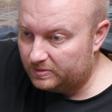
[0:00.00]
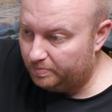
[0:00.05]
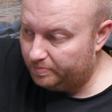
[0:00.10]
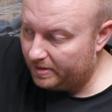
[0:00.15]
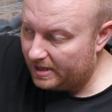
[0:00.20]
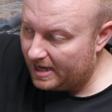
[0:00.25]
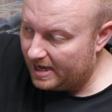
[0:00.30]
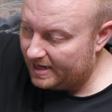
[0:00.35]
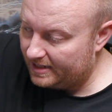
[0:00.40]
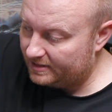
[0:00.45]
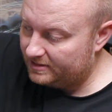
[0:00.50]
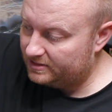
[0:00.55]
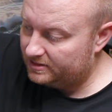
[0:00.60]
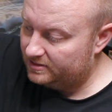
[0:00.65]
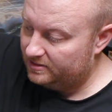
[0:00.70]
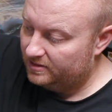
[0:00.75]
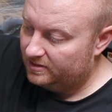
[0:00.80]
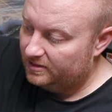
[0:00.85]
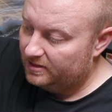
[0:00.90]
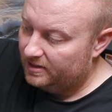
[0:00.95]

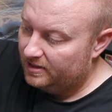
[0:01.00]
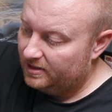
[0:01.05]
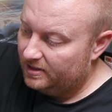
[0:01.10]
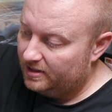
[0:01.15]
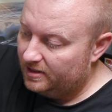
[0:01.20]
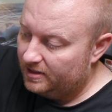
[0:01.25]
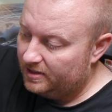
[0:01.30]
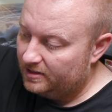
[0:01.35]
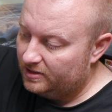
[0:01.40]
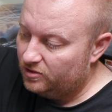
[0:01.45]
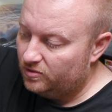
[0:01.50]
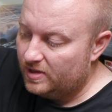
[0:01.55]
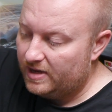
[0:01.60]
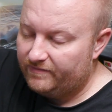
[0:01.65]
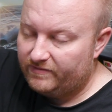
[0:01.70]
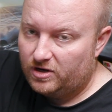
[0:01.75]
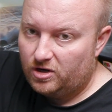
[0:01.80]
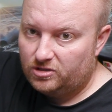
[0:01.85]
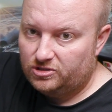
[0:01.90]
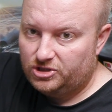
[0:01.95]
box. You
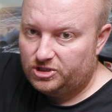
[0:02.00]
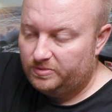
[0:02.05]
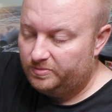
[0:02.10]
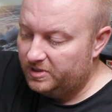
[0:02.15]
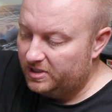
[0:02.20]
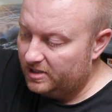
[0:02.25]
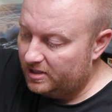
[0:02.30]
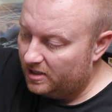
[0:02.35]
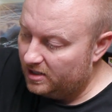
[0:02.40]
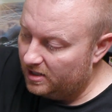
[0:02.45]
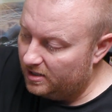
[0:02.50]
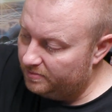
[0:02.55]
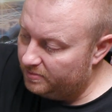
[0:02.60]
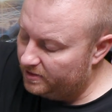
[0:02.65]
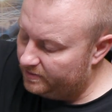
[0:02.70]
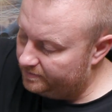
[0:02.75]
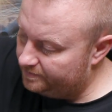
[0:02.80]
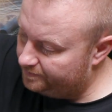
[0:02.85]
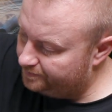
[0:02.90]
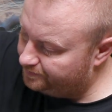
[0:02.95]
have an RGB hub.